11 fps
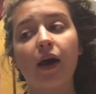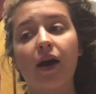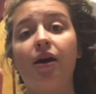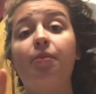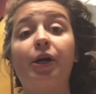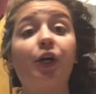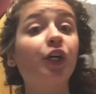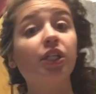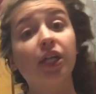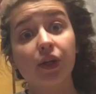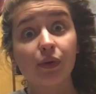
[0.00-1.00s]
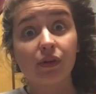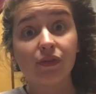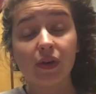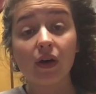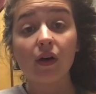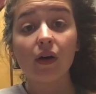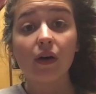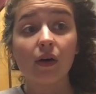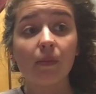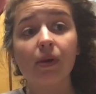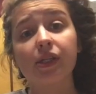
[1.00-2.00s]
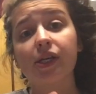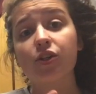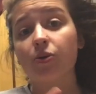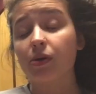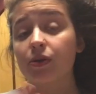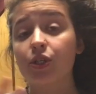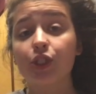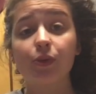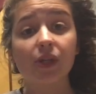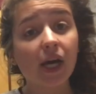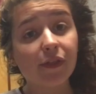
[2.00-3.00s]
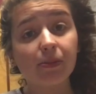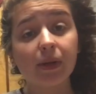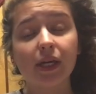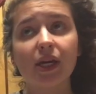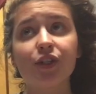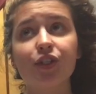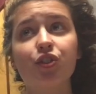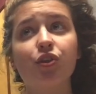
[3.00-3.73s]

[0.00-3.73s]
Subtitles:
I couldn't get a refill, but they told me what to do with other medications,